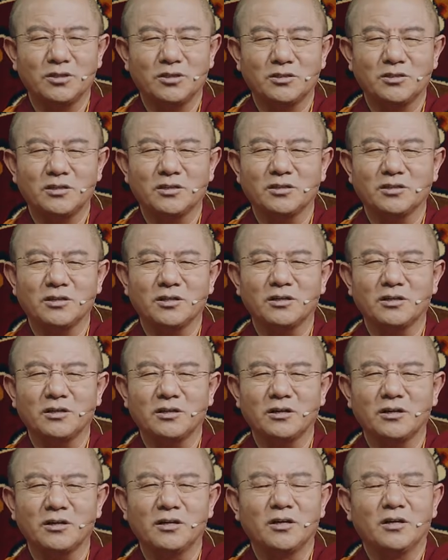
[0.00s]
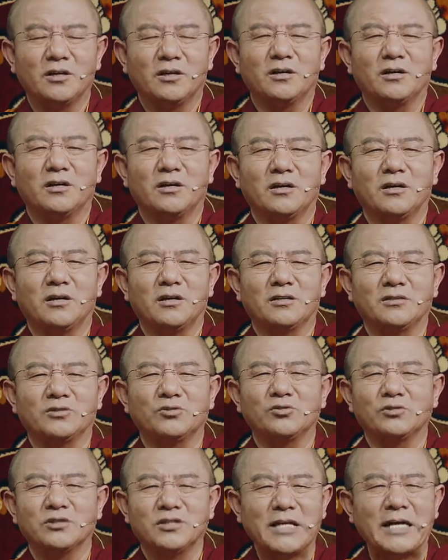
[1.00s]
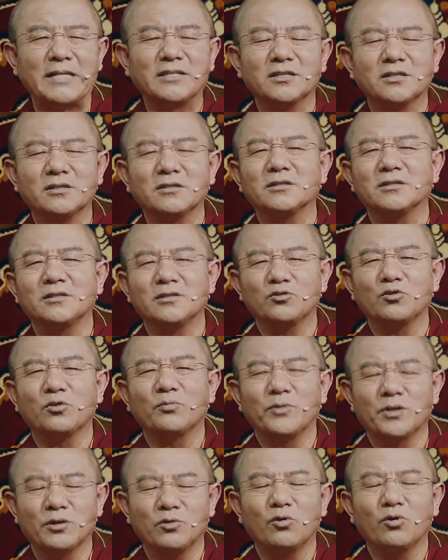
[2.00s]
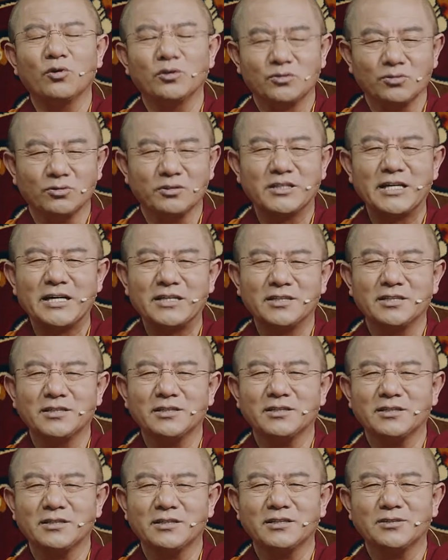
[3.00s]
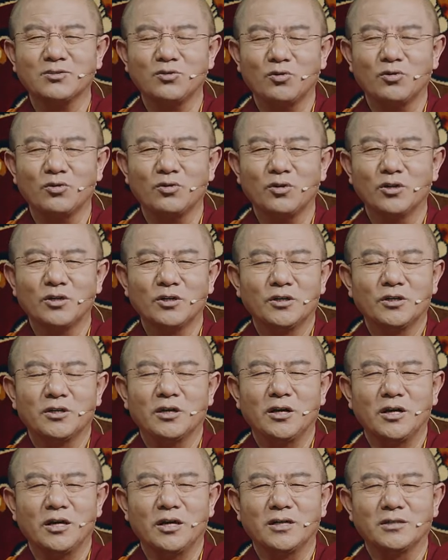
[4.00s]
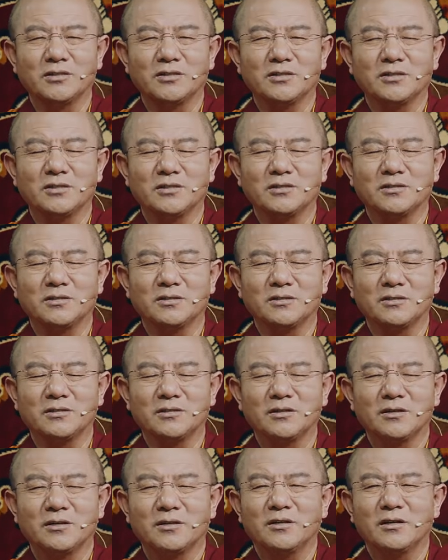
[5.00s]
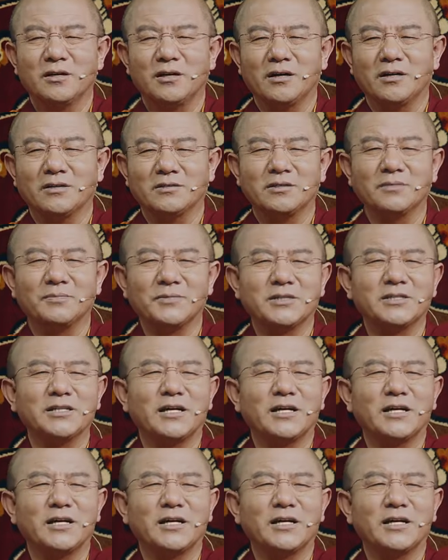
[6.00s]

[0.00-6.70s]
rather lack of merit, it is in fact all temporary.